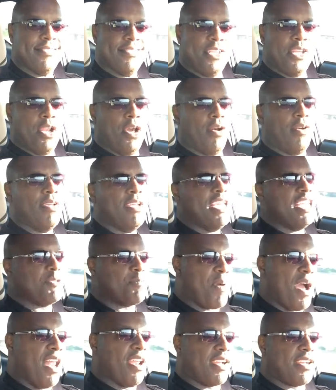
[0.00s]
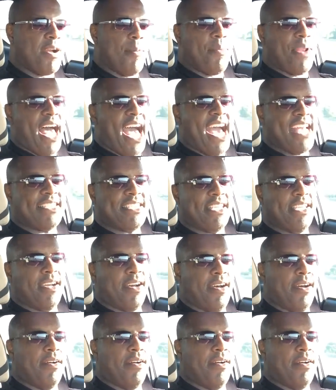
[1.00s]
You know, there's probably a couple of IT